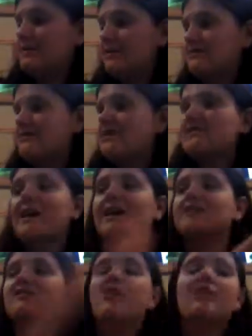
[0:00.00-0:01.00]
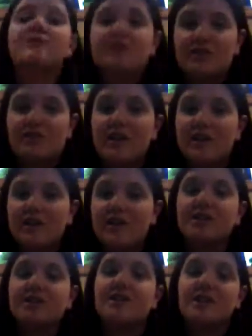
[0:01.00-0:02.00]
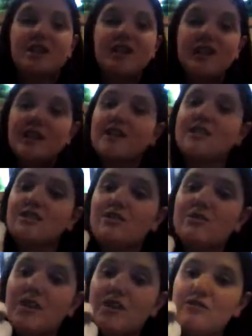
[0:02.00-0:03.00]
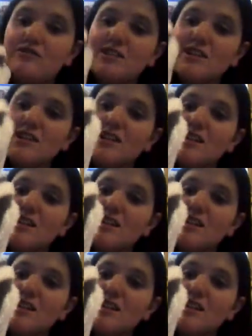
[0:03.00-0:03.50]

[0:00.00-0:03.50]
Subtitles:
obsessed with this. I love the gray on her. She is so cute.